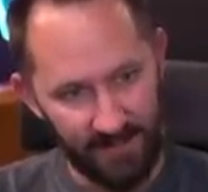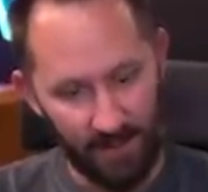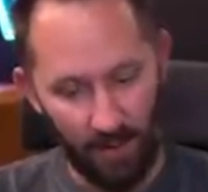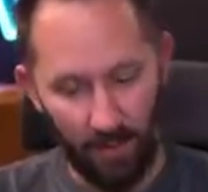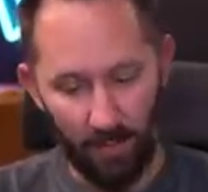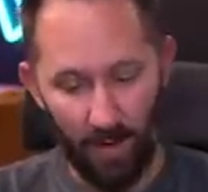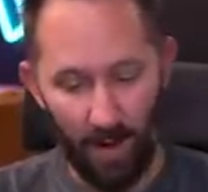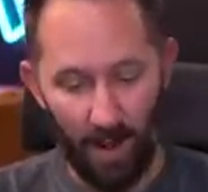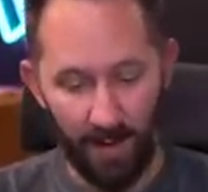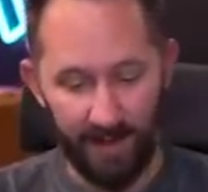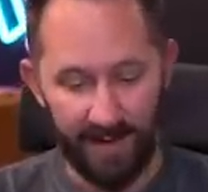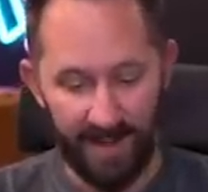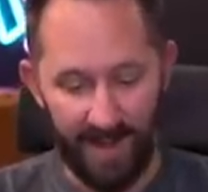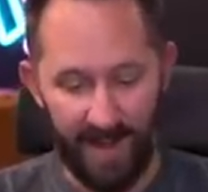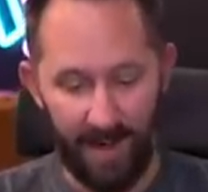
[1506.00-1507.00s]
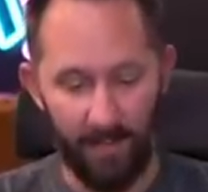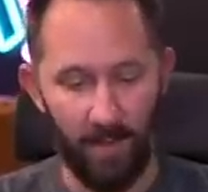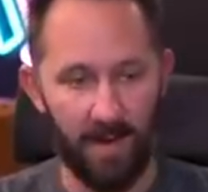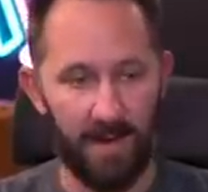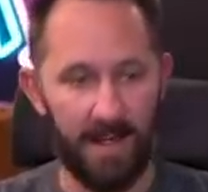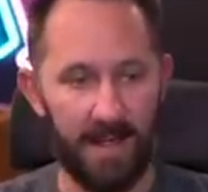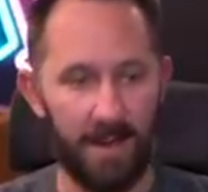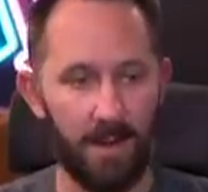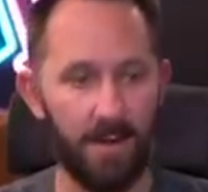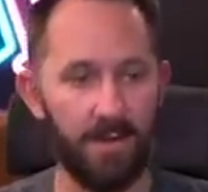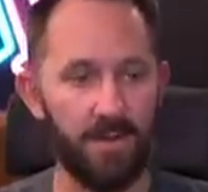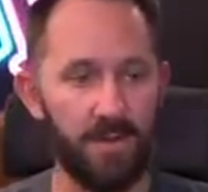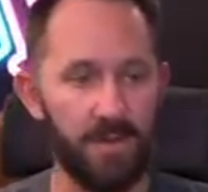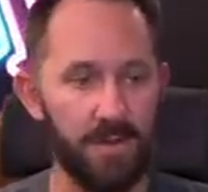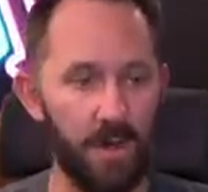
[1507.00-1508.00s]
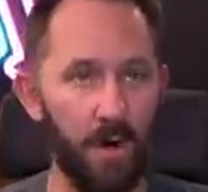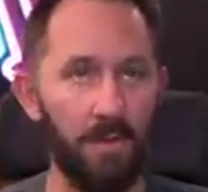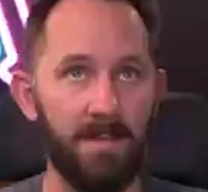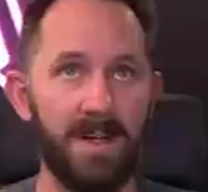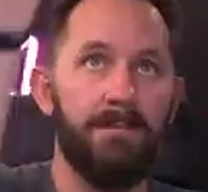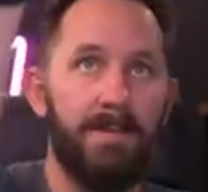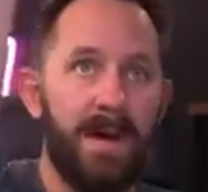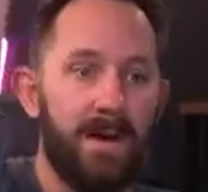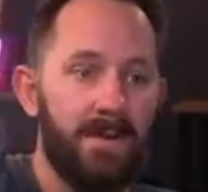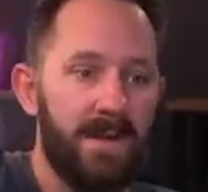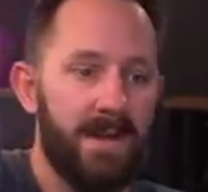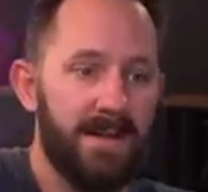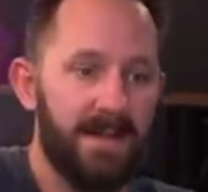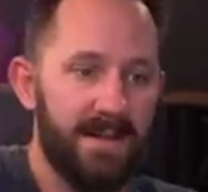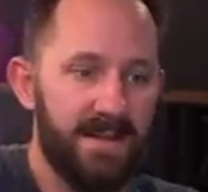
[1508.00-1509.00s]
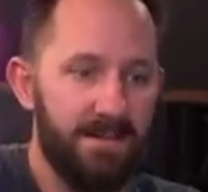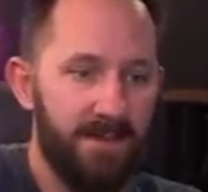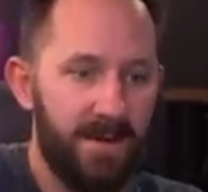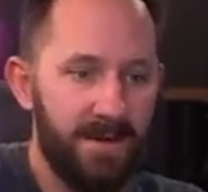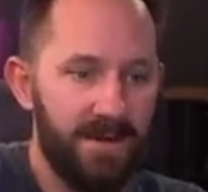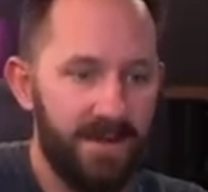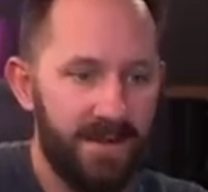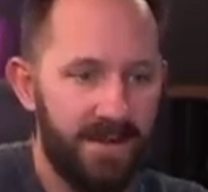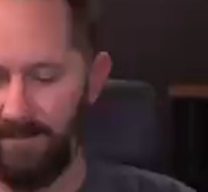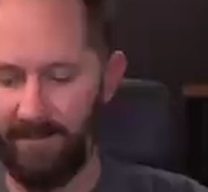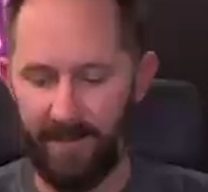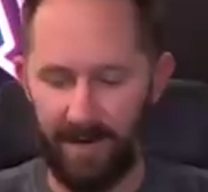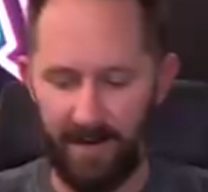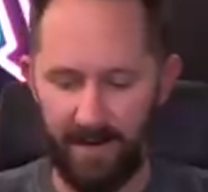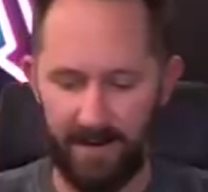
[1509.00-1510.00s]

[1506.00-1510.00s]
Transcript: So on camera, it looks so much better than it does in person. Very